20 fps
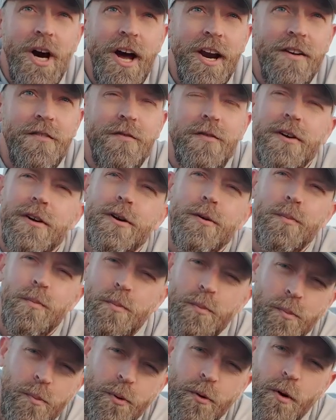kind of
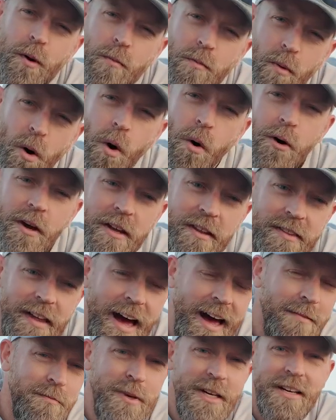promoting
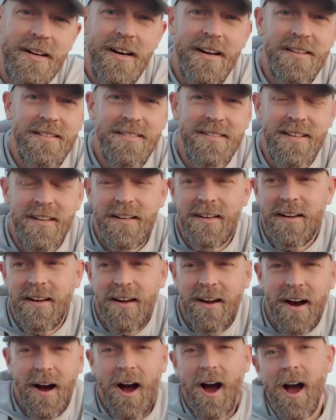that, because
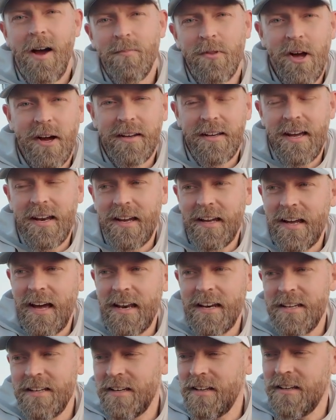I'm not getting
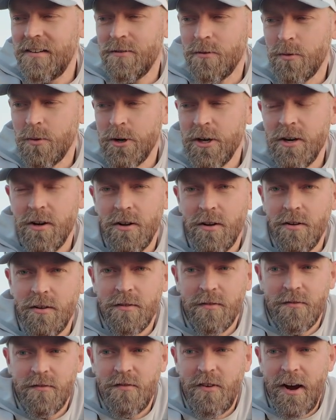any
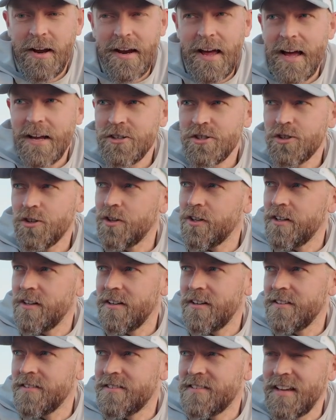real financial
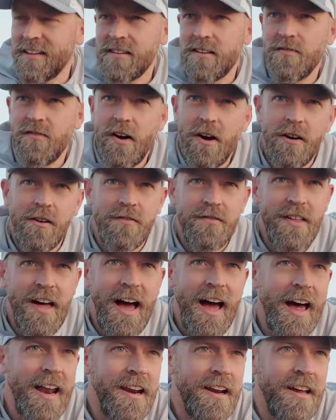incentive out of
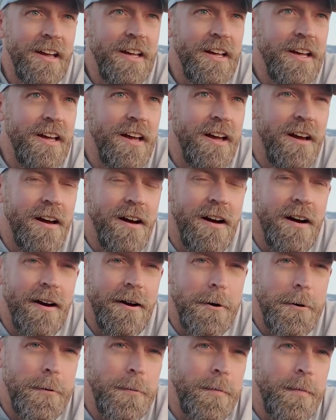that.
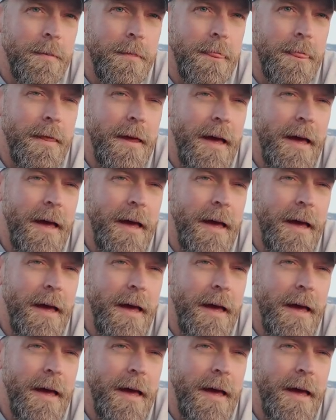And